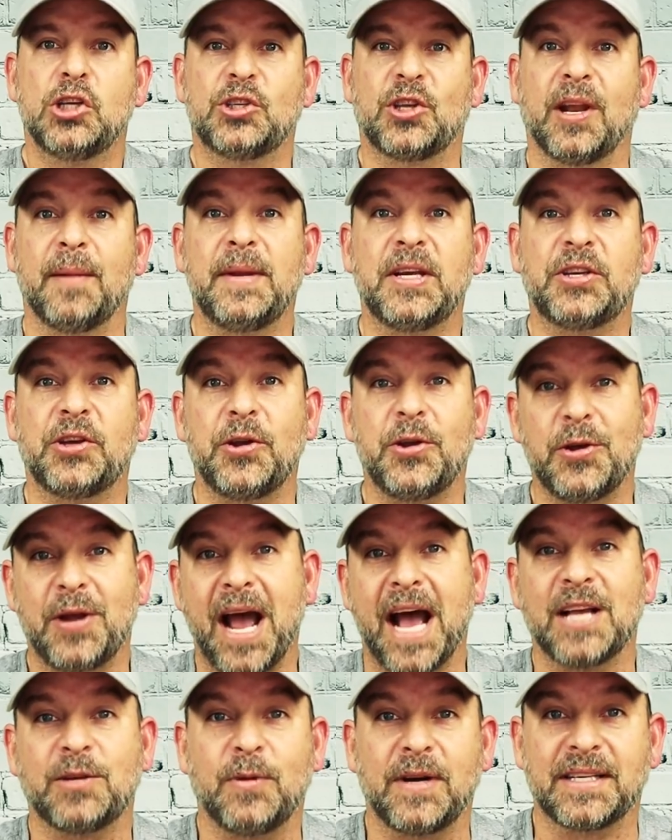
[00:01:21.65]
So let me show you
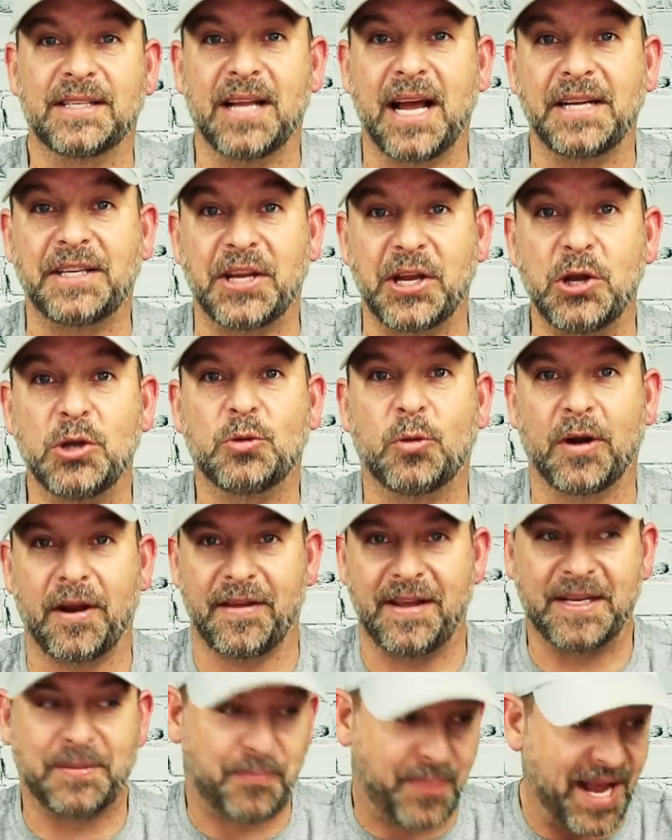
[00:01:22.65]
guys what it's like to use one
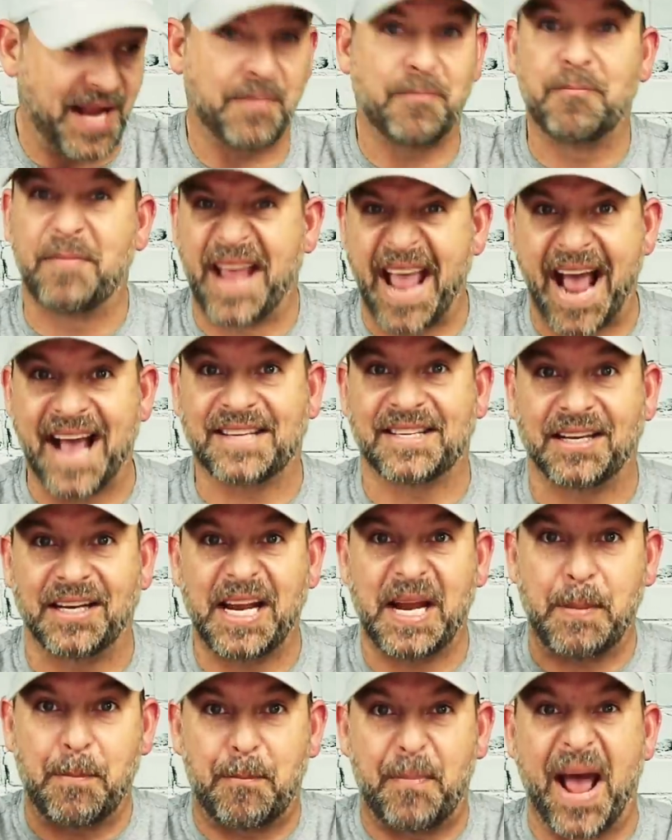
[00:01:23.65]
of these big
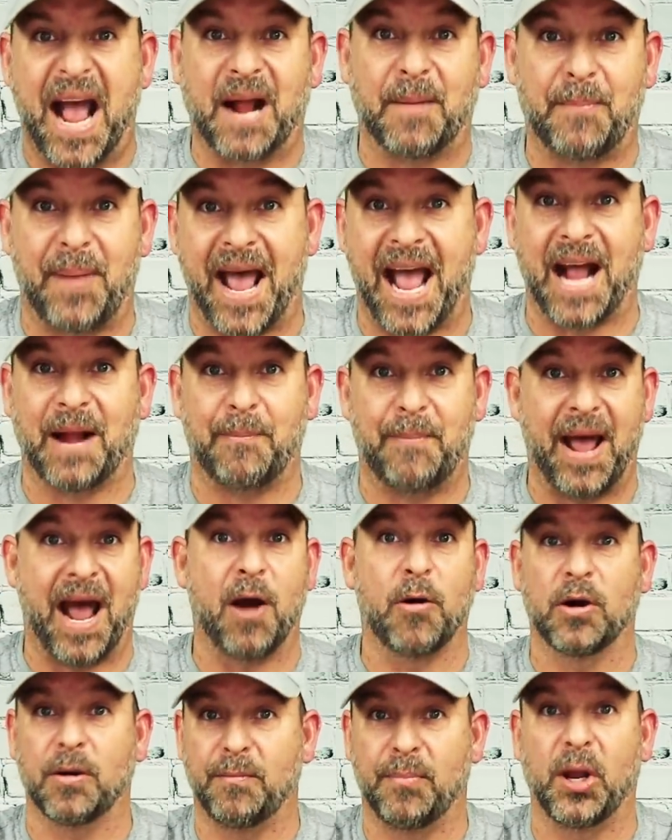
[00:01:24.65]
gasoline backpack
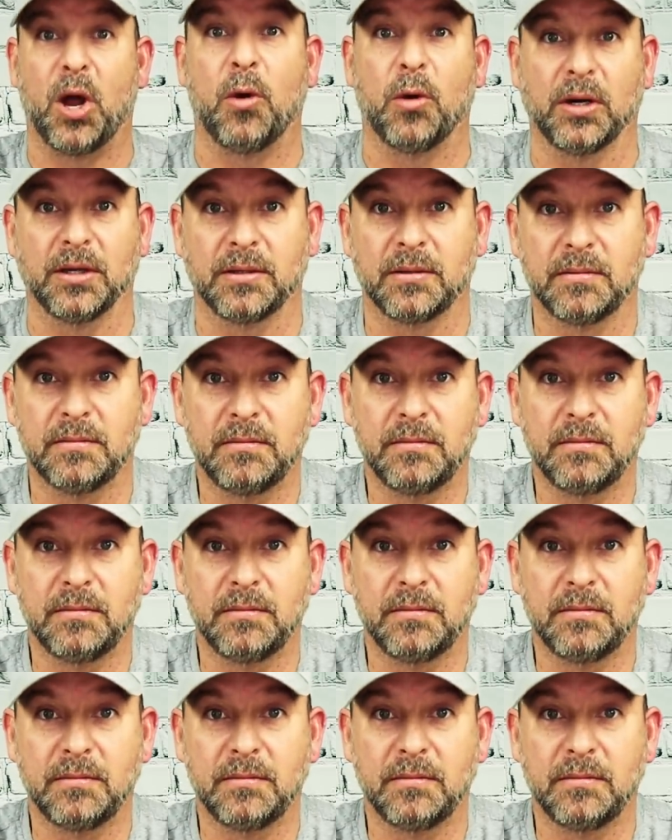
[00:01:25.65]
powered blowers.